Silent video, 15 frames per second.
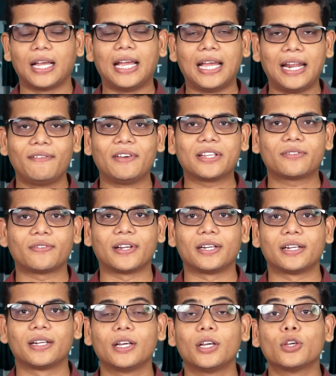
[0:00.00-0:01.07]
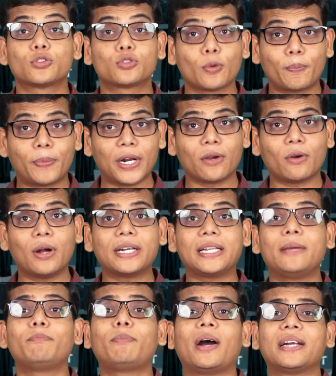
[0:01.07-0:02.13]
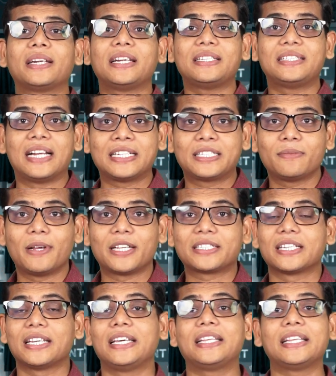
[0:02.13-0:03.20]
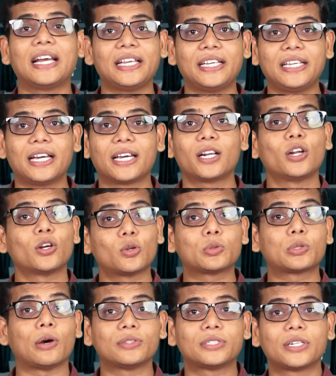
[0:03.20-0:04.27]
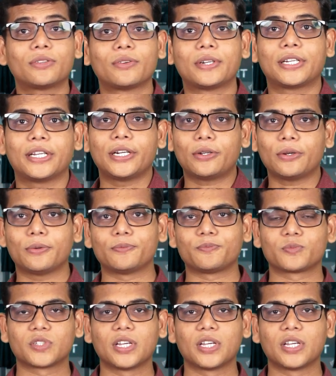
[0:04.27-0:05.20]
11th one, Supreme Court important judgments in the year 2022.